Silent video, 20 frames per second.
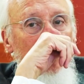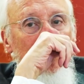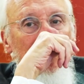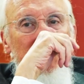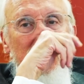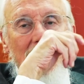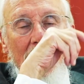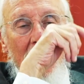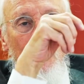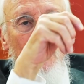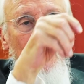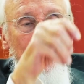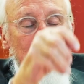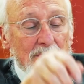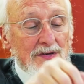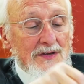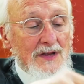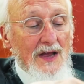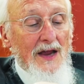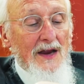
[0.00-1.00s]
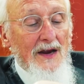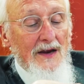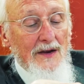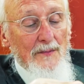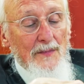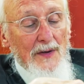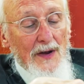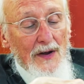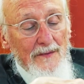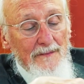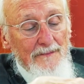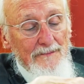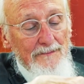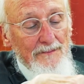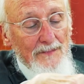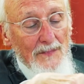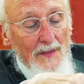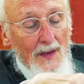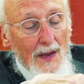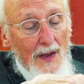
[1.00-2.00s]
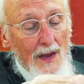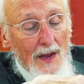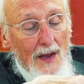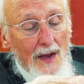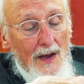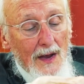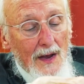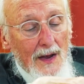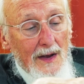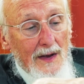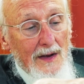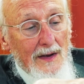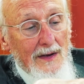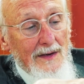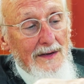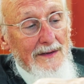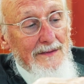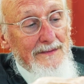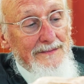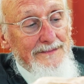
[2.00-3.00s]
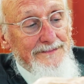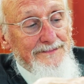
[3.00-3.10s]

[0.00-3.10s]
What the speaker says: terrible mistake about the